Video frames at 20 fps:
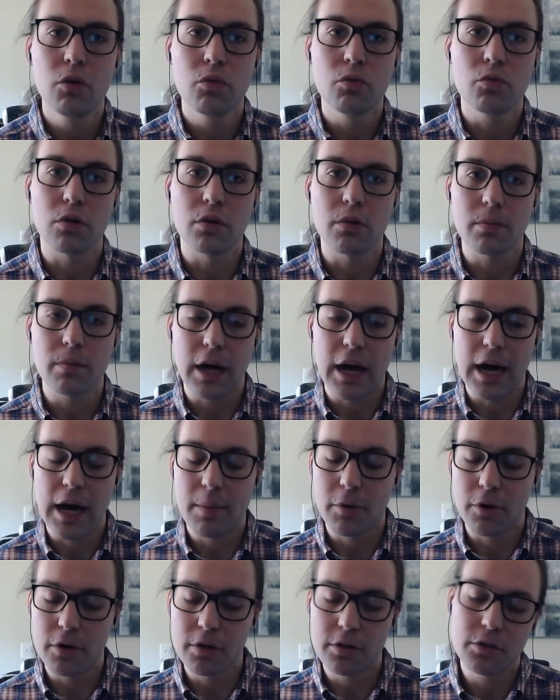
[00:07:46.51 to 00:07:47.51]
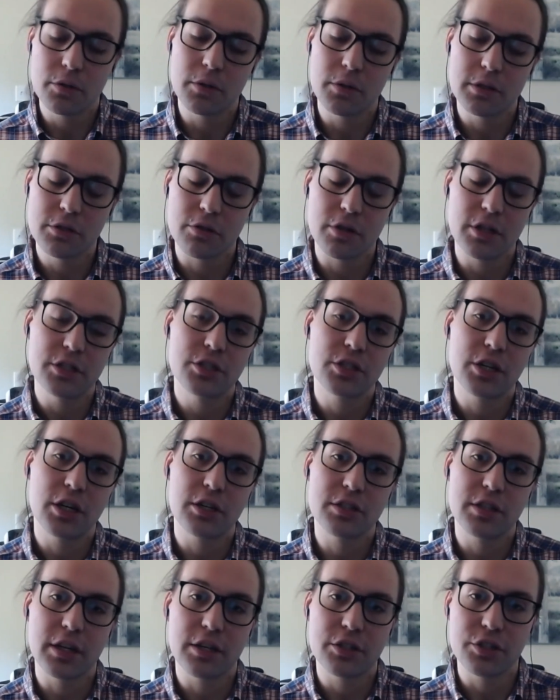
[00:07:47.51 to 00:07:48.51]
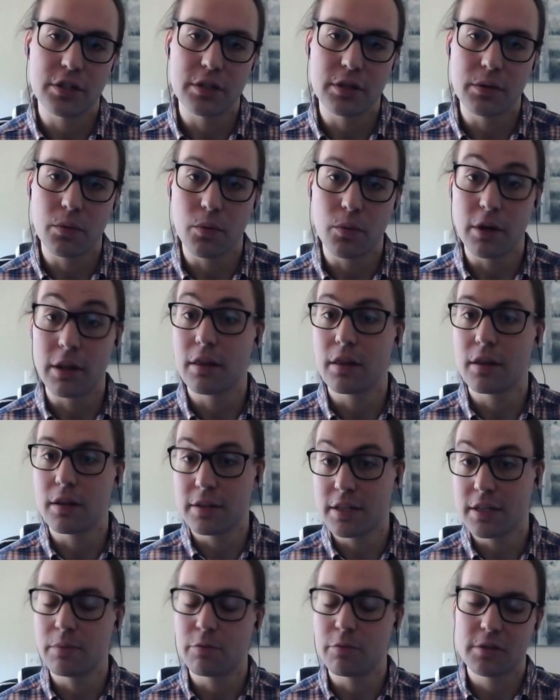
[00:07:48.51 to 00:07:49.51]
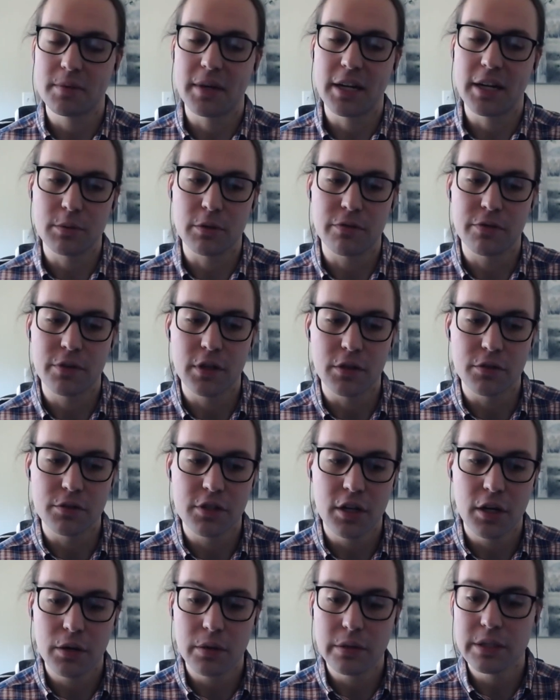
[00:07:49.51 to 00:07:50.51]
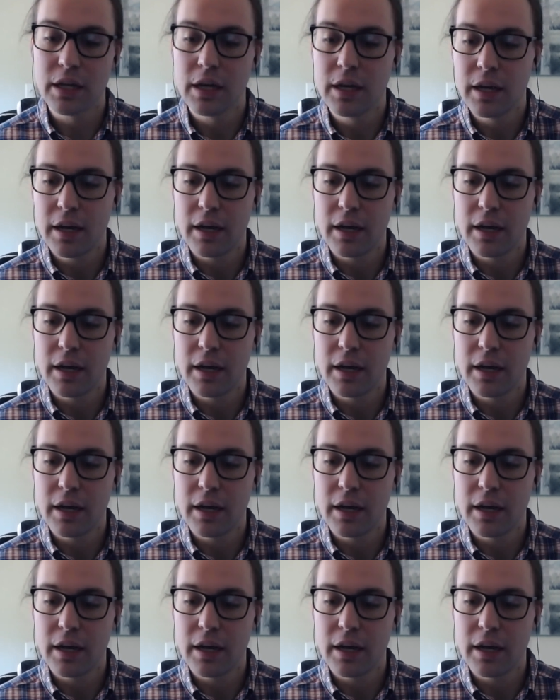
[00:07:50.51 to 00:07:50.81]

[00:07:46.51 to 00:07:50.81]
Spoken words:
will hop onto a screen share session with the team responsible for those nodes.